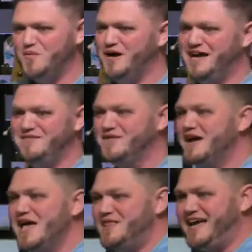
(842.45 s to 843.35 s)
whatever.
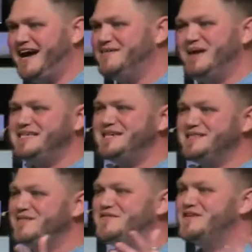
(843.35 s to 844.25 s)
They got amazing
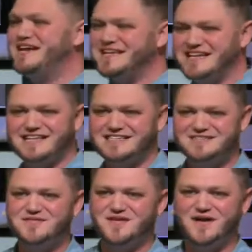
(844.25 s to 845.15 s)
liver and onions
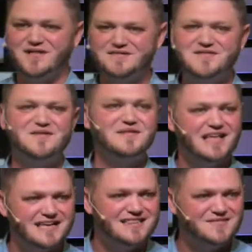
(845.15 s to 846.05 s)
for all of you who
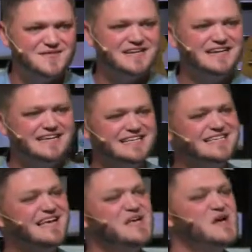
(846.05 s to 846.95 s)
like liver and onions.
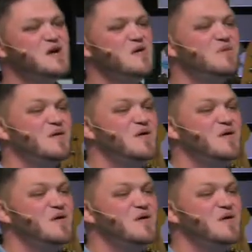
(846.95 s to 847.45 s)
But,